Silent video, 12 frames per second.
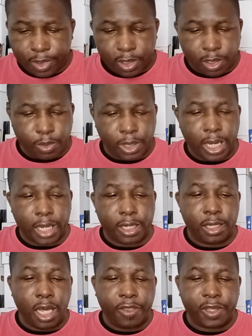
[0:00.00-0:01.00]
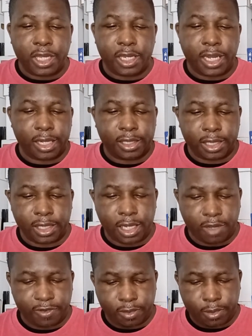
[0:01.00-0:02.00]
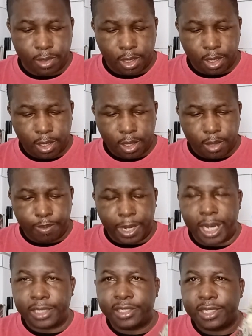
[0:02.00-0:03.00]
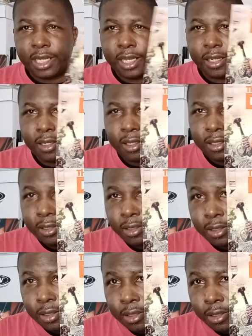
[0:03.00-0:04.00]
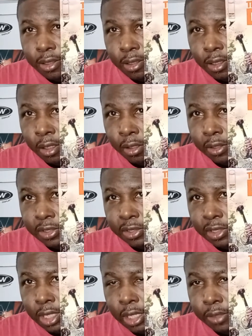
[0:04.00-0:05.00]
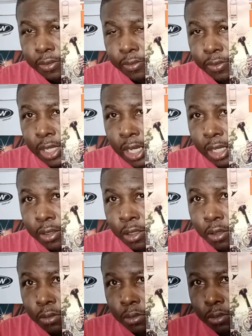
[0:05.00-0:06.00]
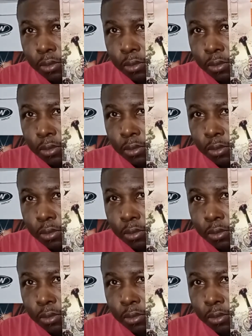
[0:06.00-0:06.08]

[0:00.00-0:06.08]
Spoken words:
Then we got another connecting cover by said artist. I do not know.